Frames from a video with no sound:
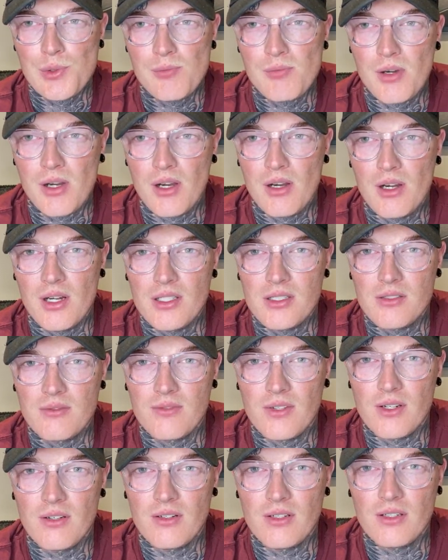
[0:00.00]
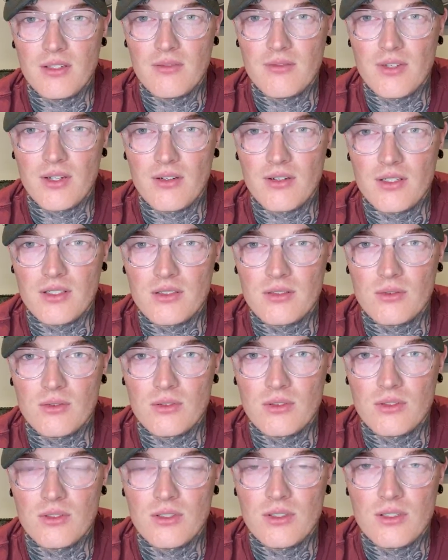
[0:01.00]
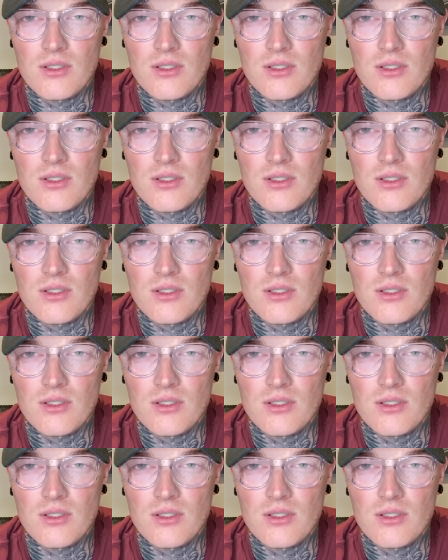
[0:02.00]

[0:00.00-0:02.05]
My eyes are very, very sore.